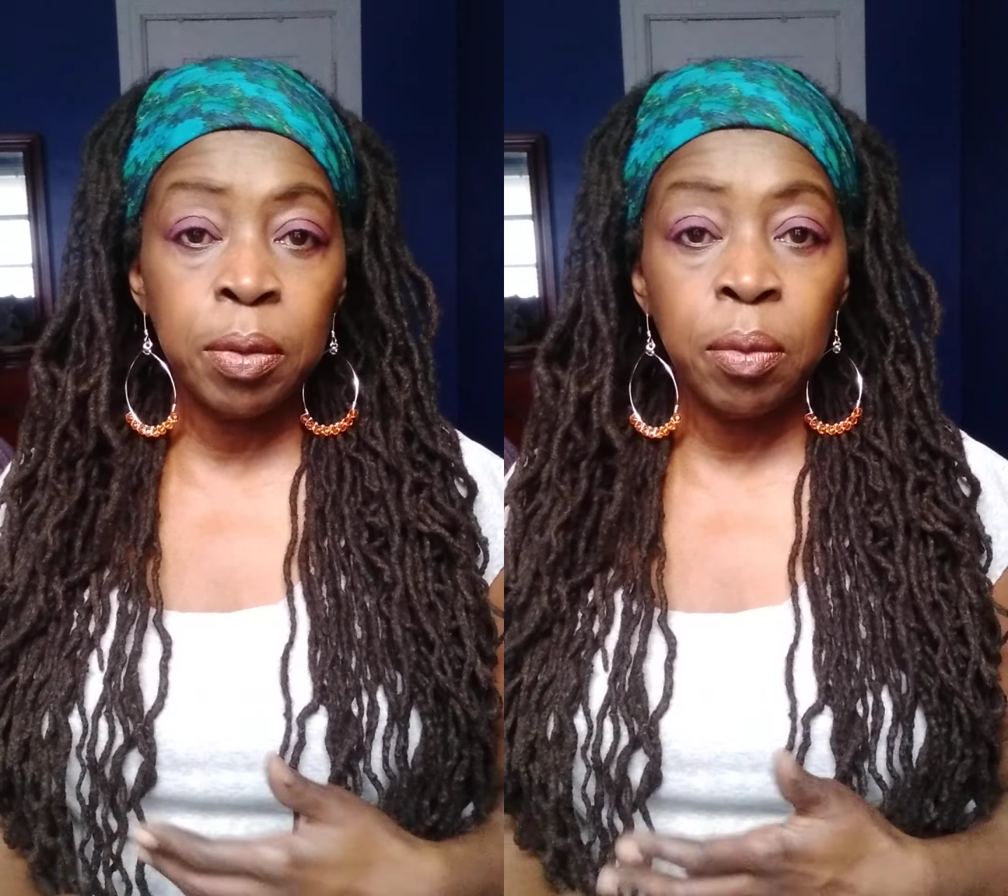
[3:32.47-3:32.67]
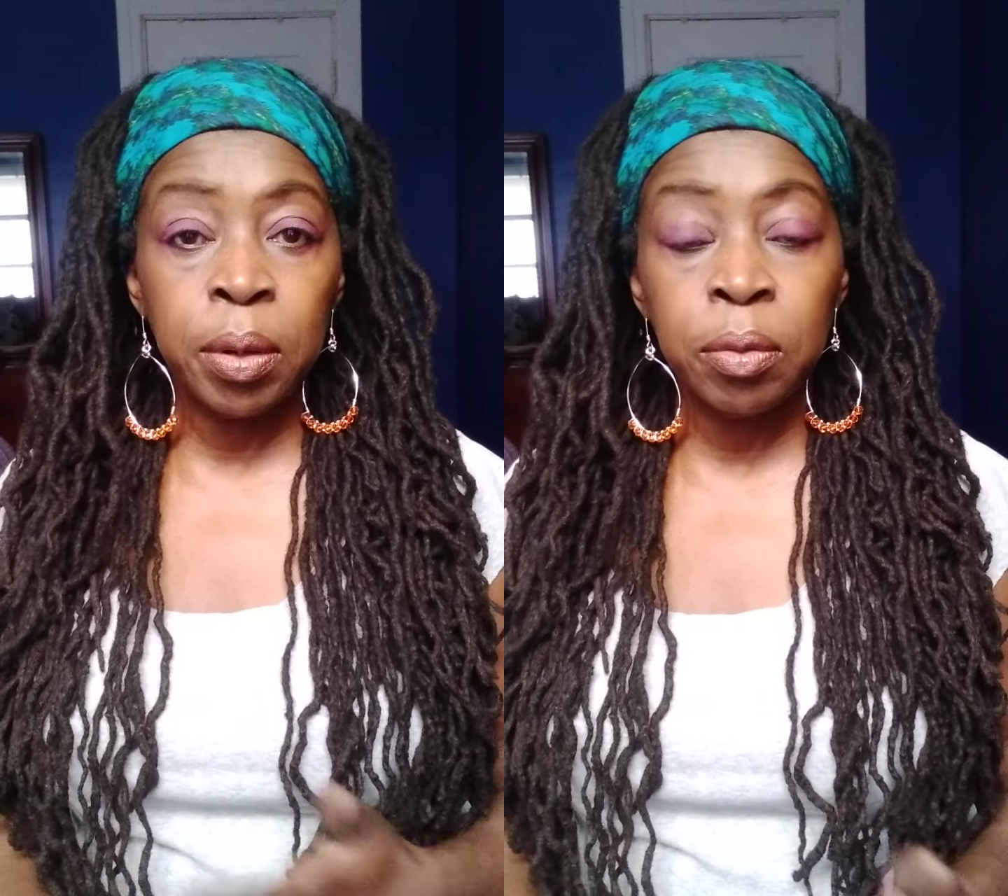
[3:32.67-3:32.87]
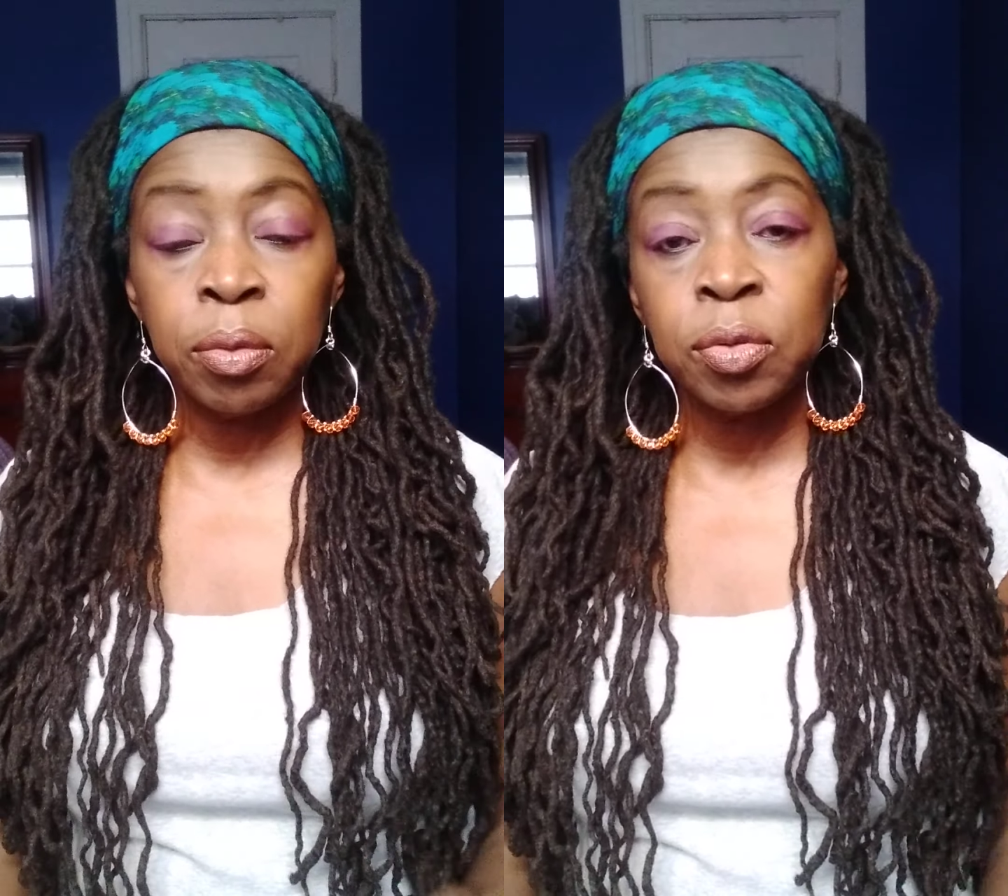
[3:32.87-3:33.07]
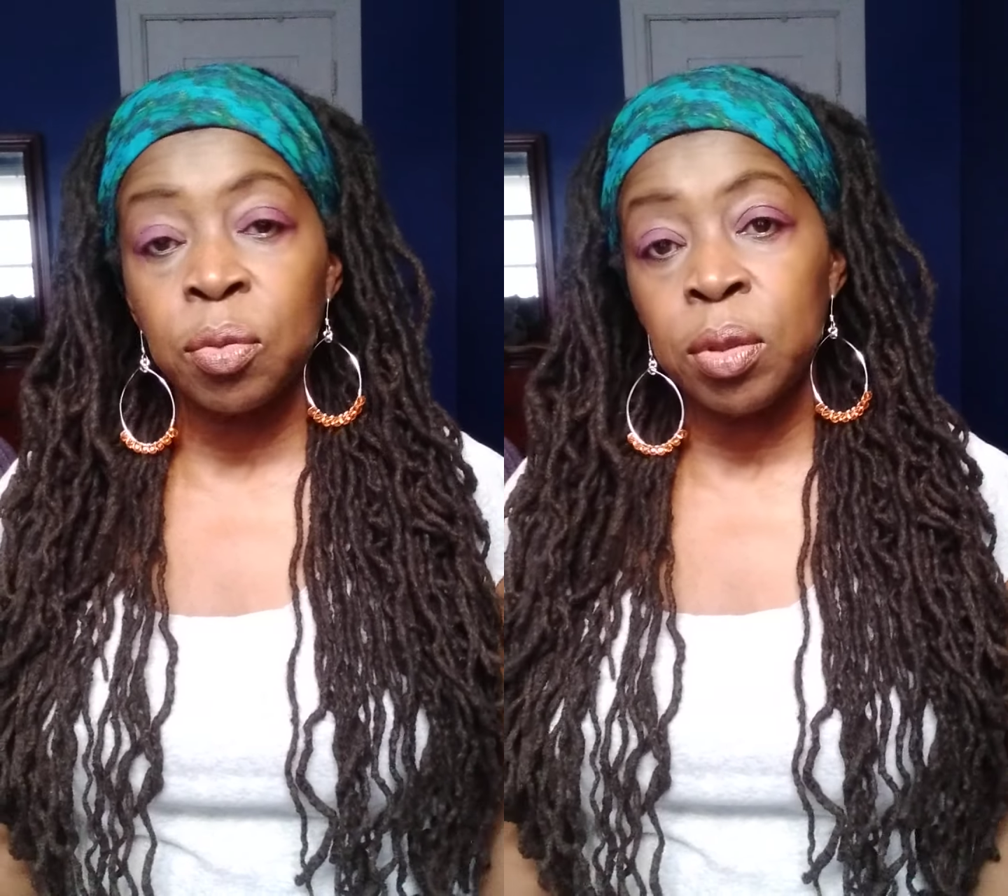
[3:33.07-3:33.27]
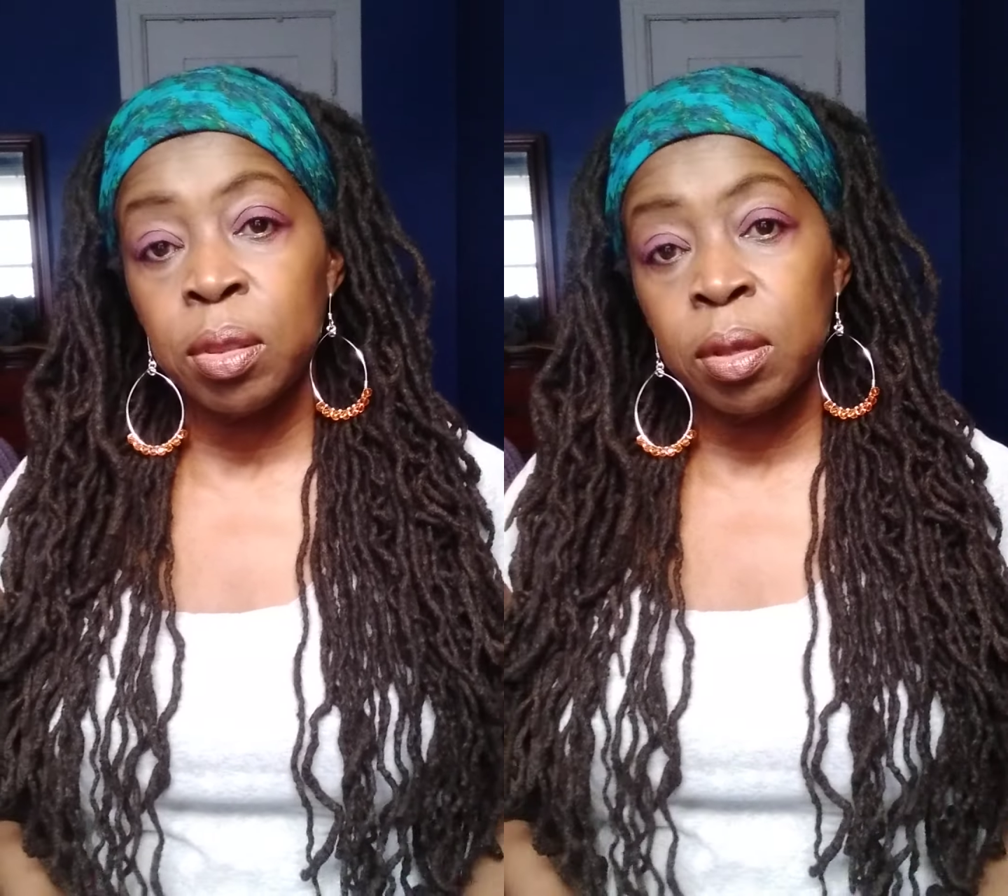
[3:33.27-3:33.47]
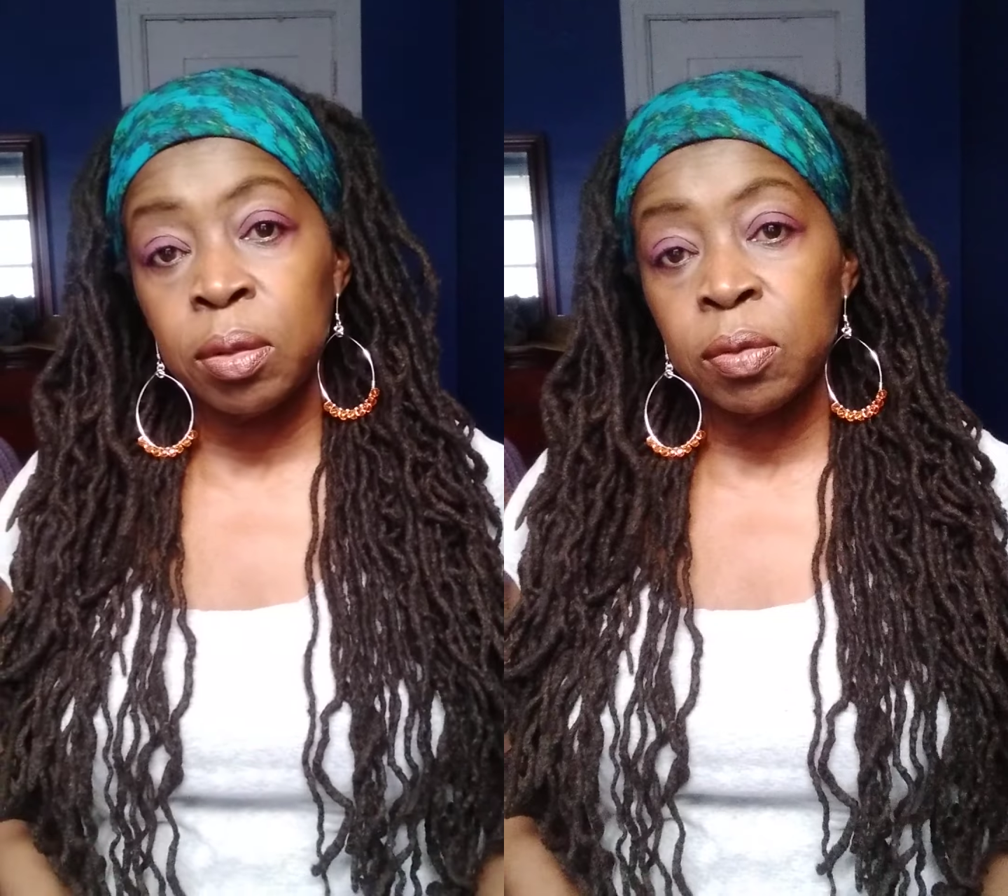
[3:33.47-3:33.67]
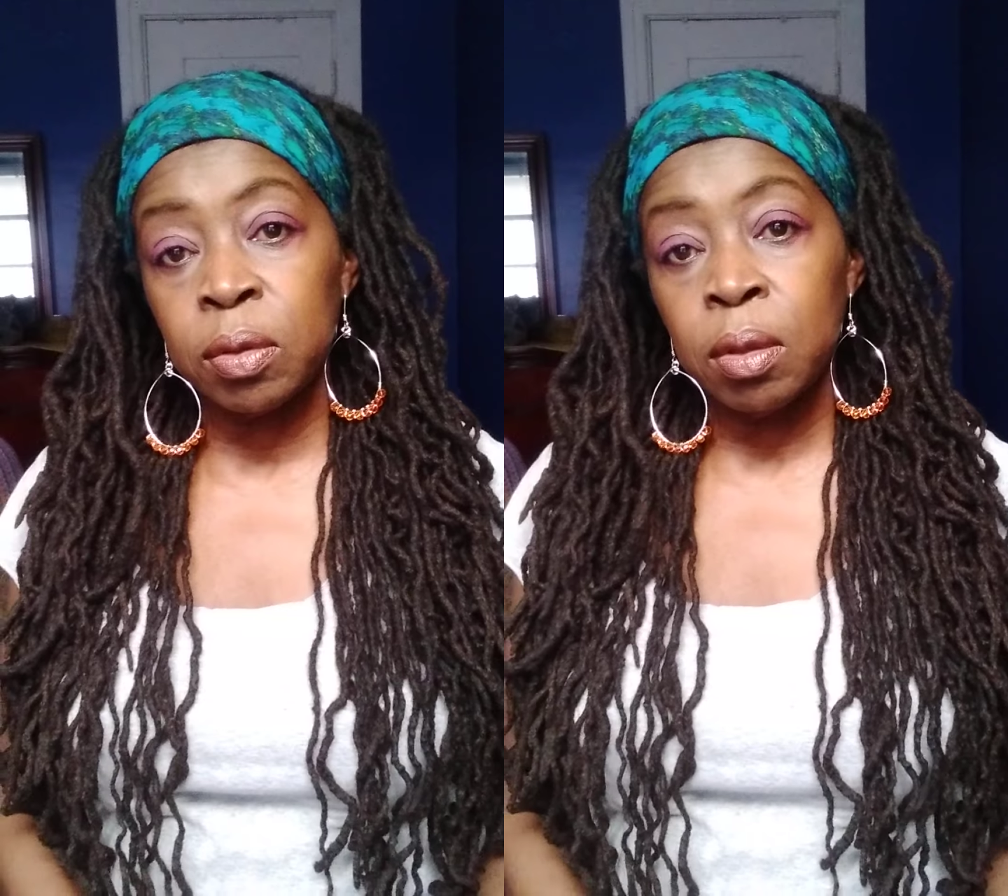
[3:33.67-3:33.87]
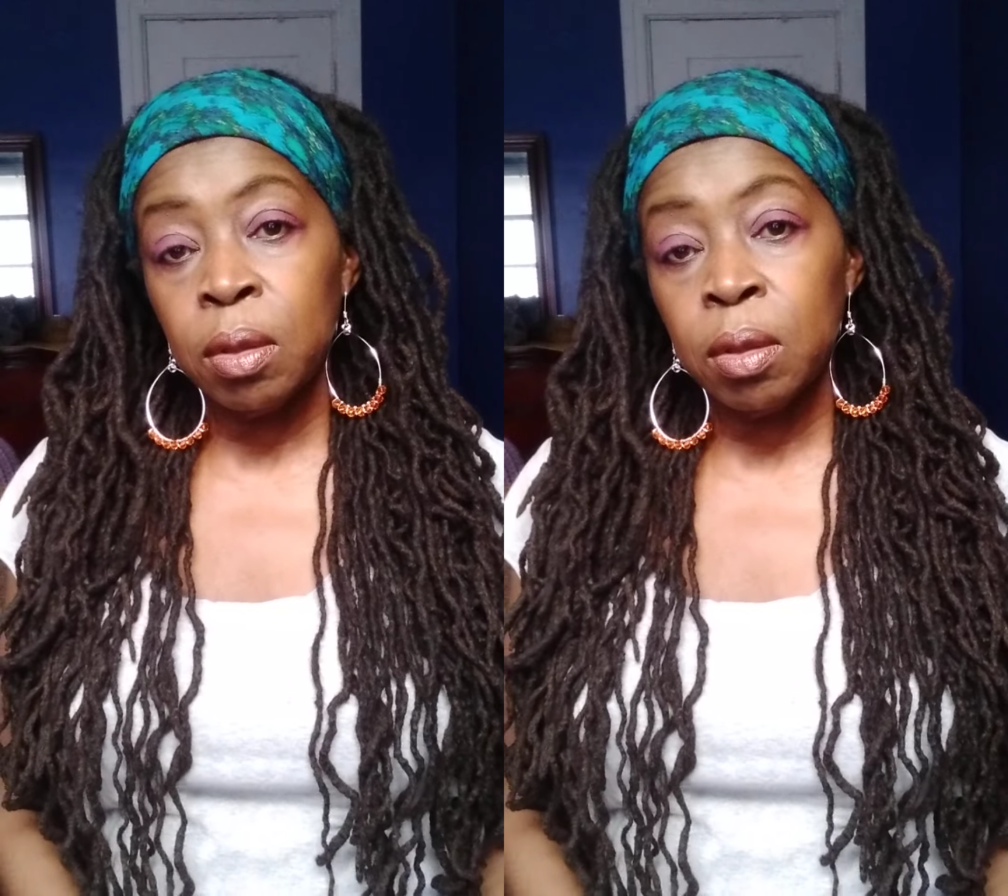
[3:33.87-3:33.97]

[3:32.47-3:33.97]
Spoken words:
one of those three things.